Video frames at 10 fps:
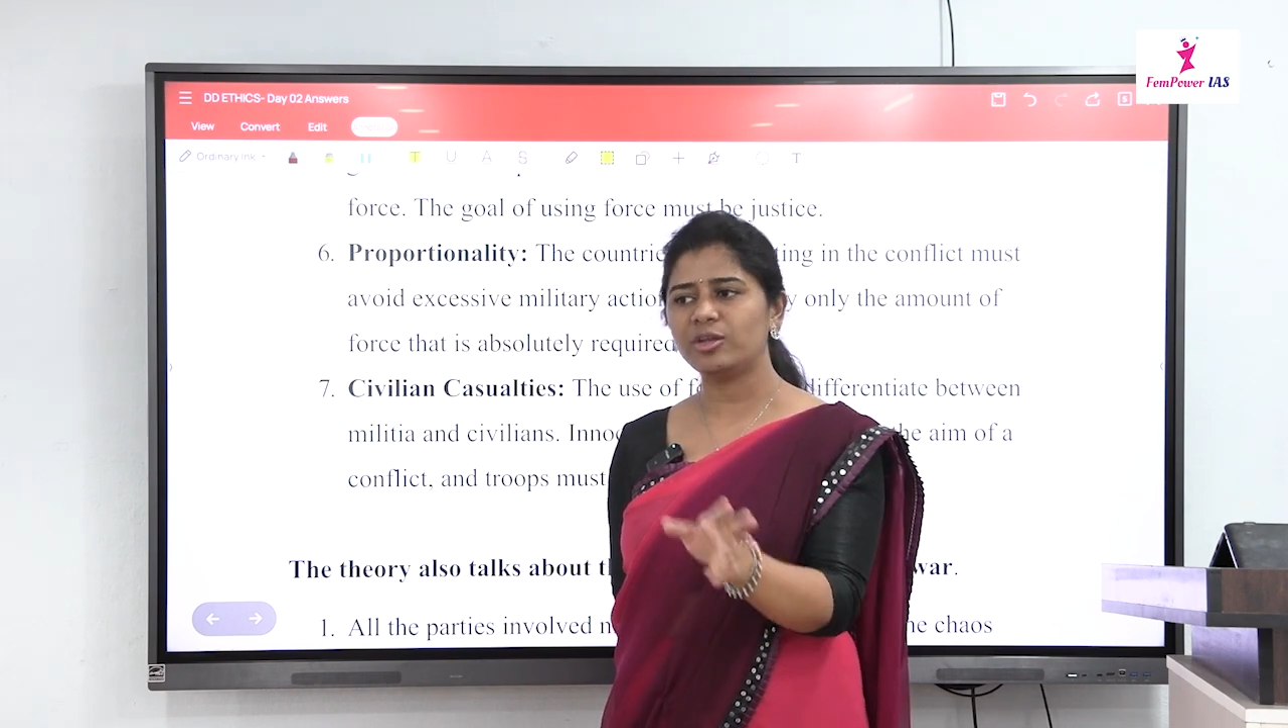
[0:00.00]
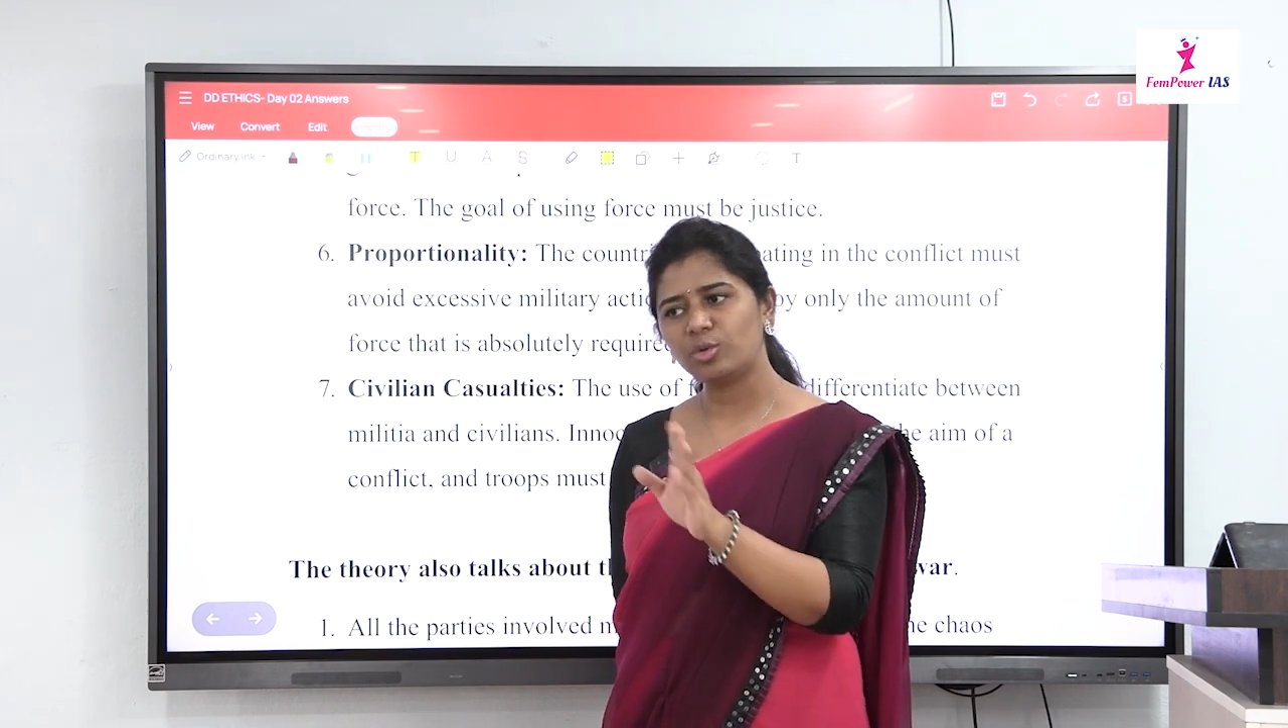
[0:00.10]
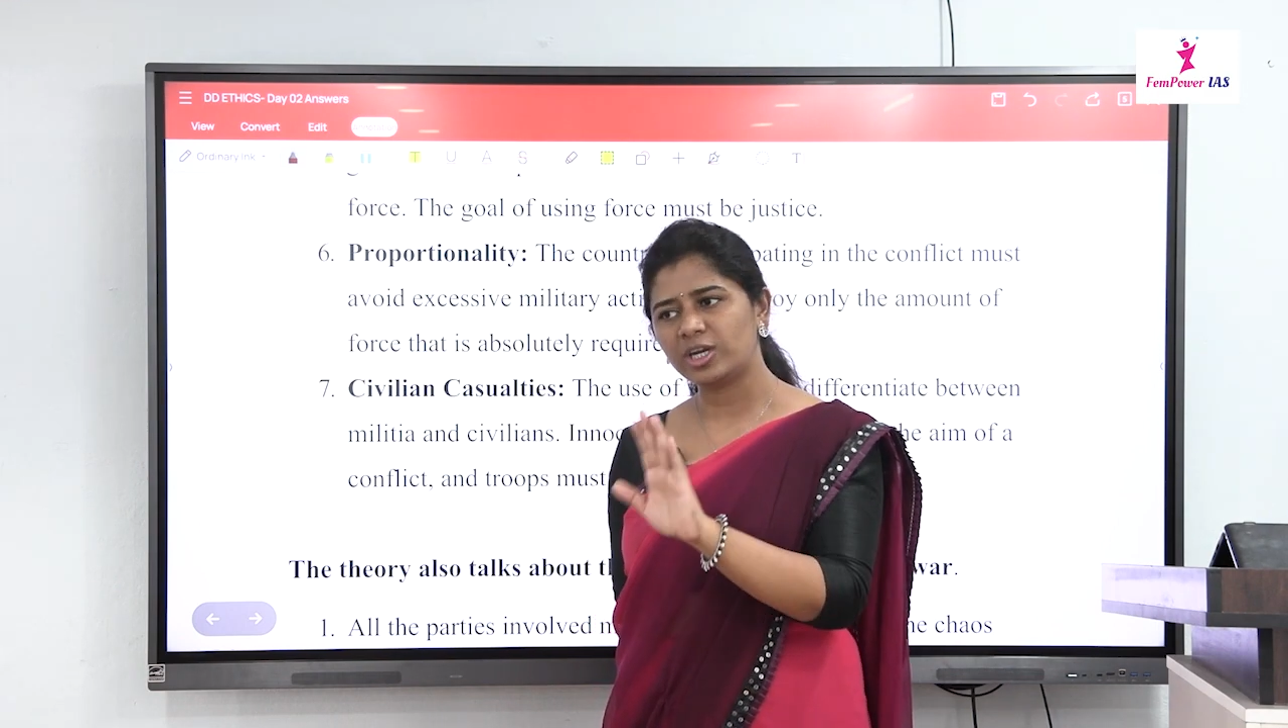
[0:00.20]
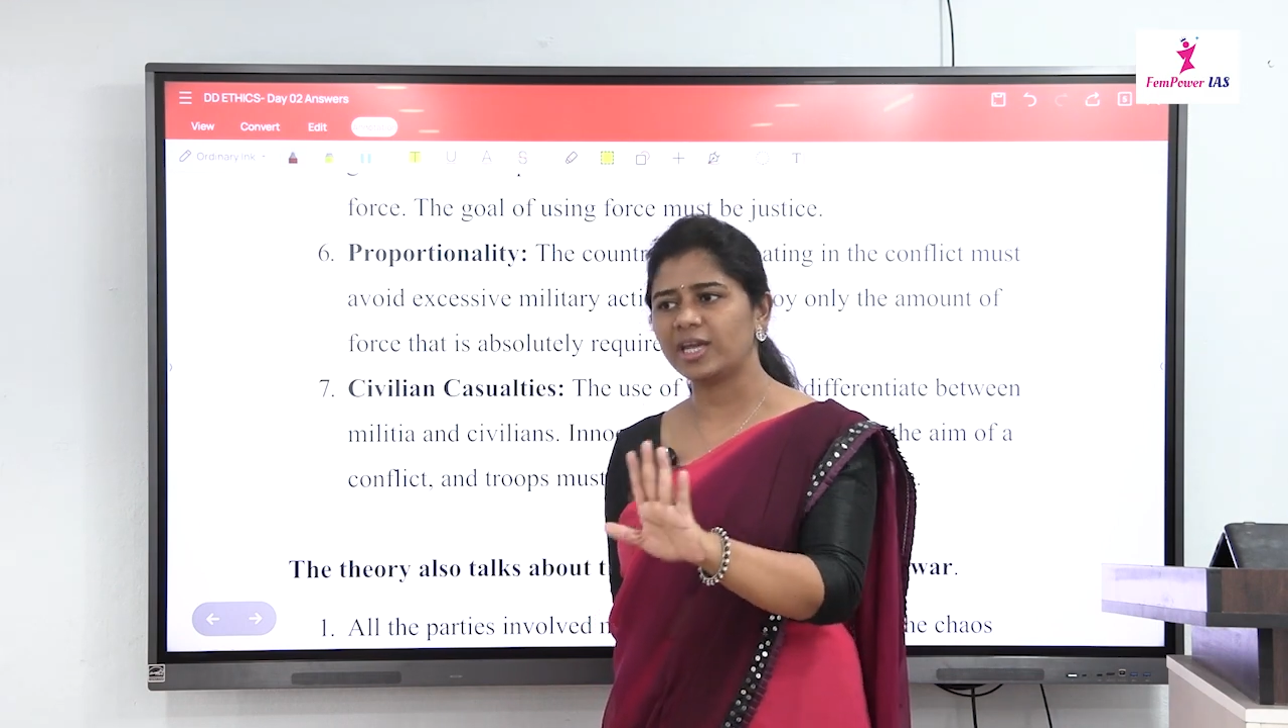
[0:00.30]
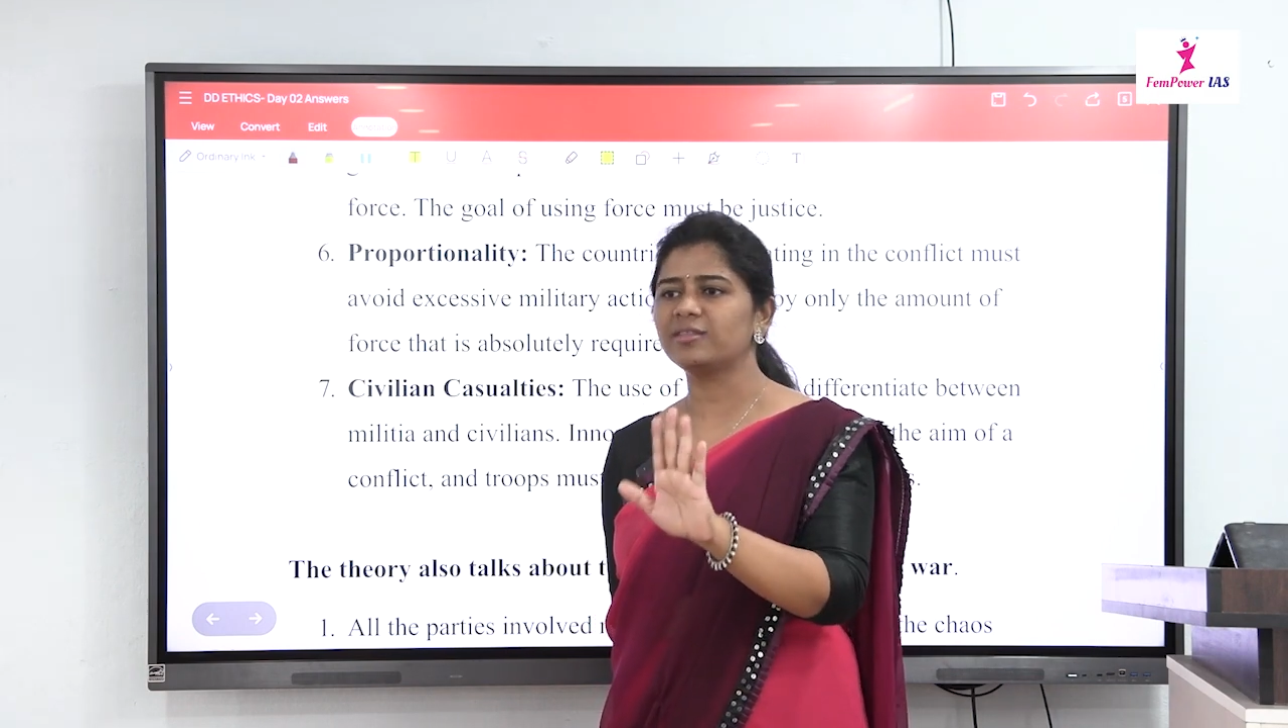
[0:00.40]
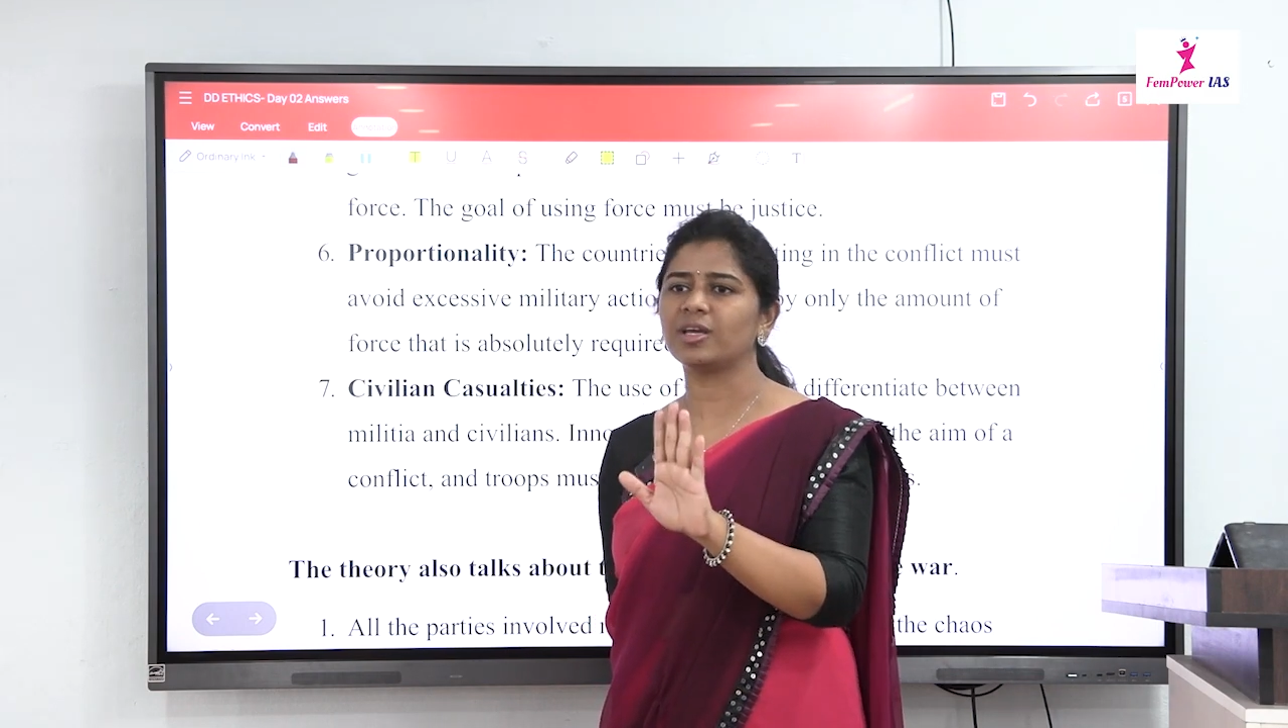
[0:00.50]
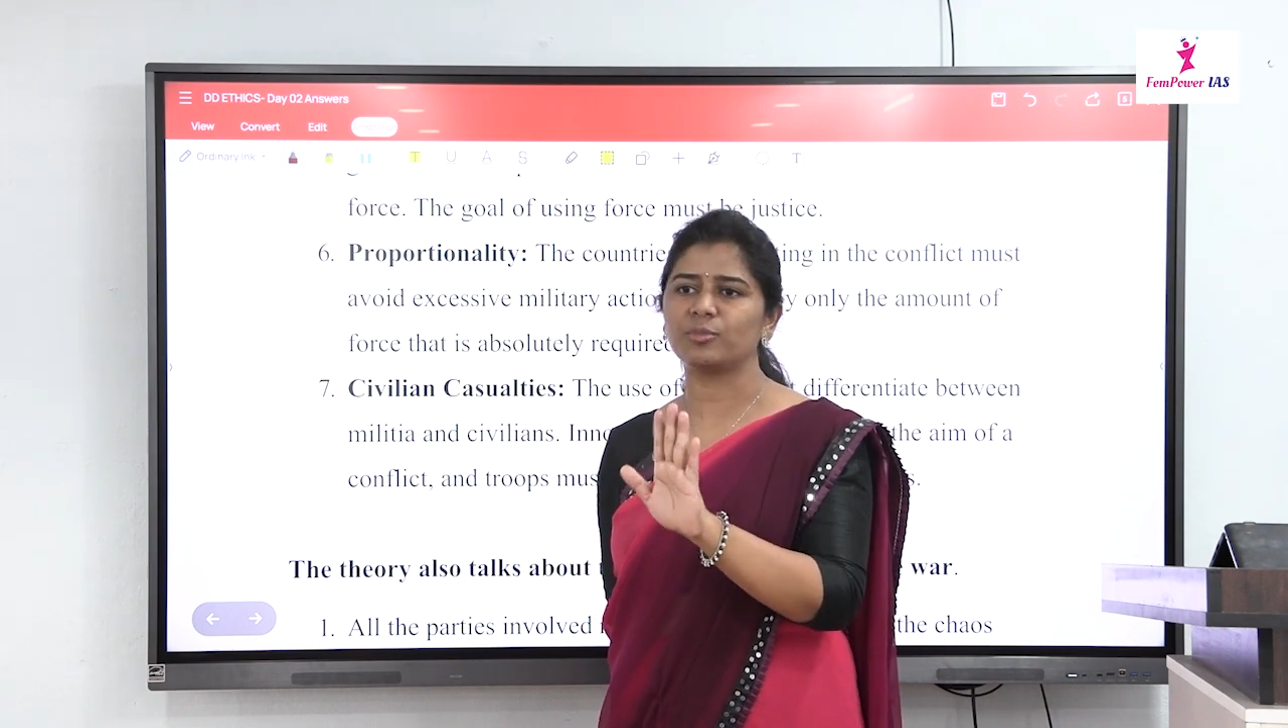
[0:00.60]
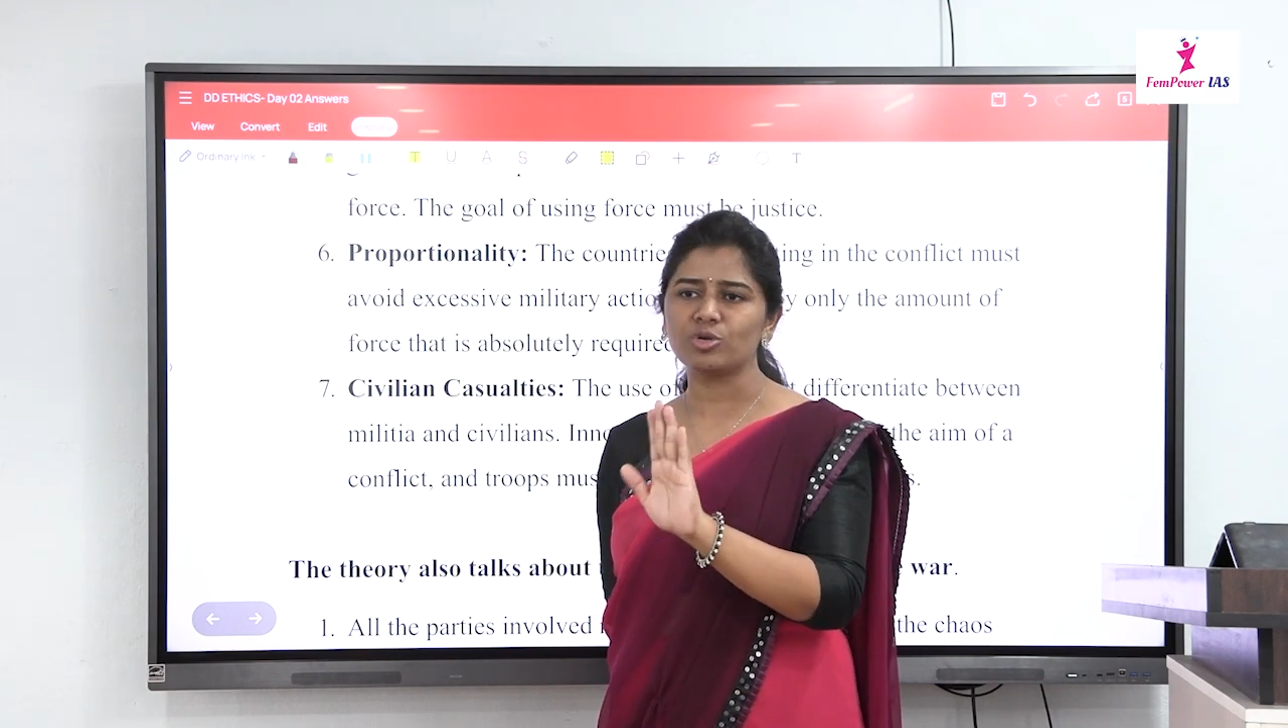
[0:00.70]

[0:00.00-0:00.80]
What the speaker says: you take them,